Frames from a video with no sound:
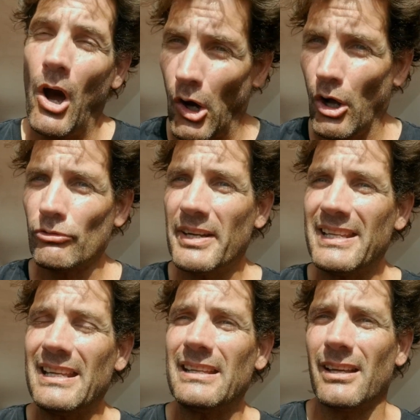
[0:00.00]

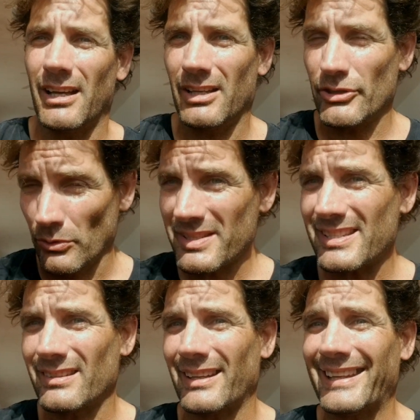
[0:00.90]
Already, you'll see
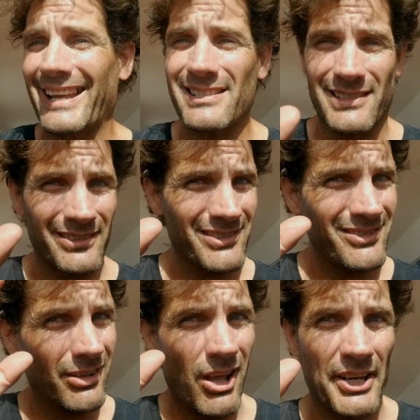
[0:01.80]
in the test, there's
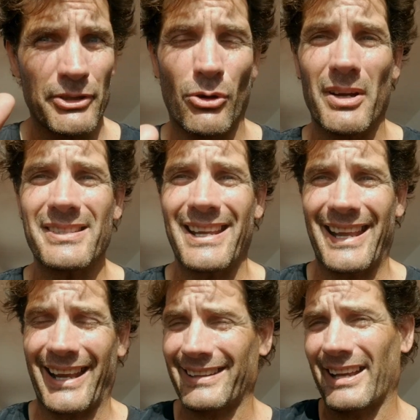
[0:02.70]
a lot of noise,
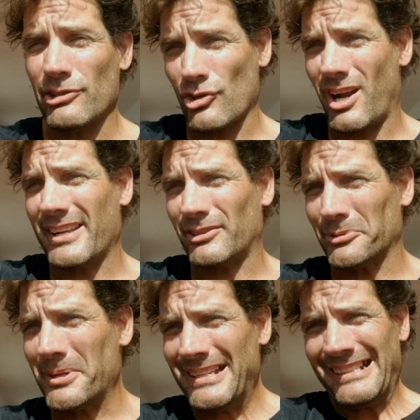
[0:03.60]
and I tried to
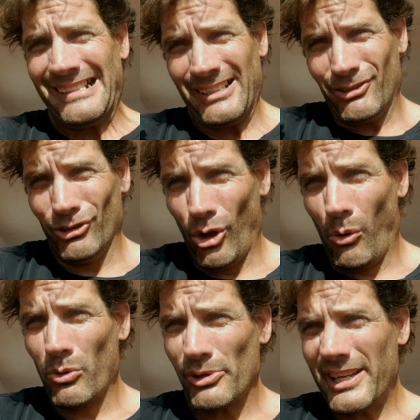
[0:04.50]

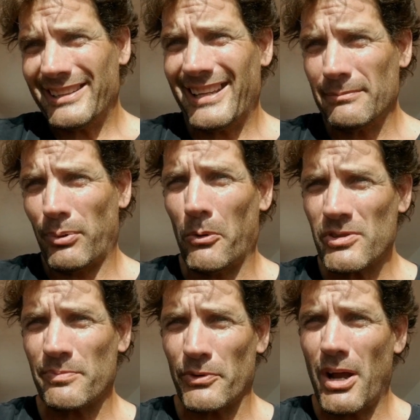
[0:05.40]
lower it in
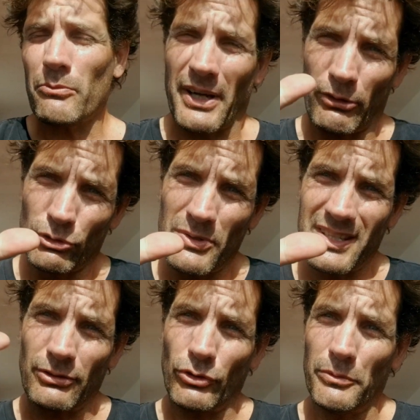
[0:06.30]
post-prod without
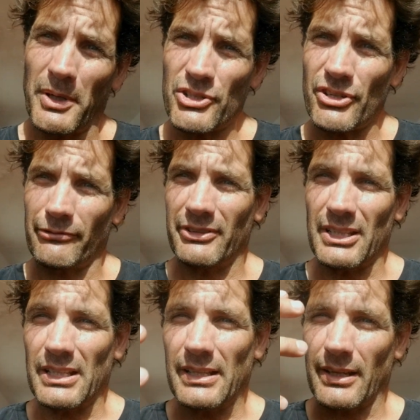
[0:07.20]
losing too much of
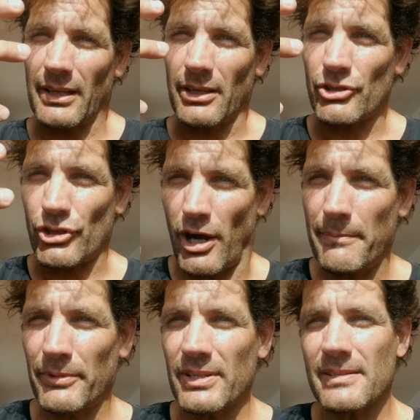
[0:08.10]
the
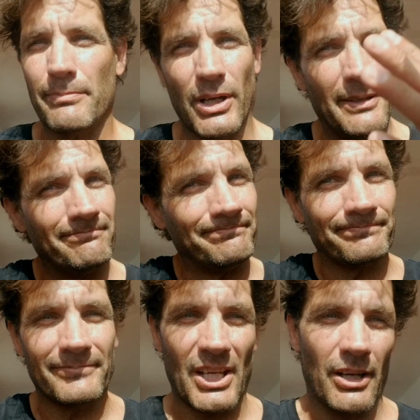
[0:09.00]
sharpness, but,
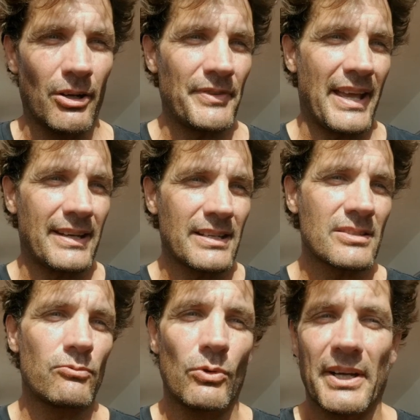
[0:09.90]
that is
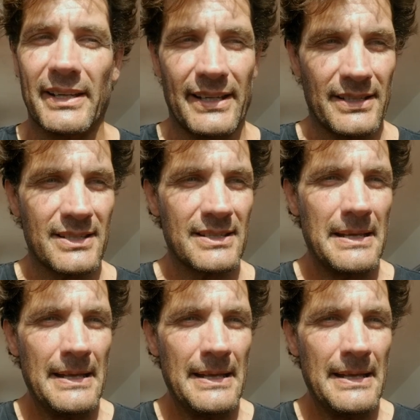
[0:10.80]
what it is.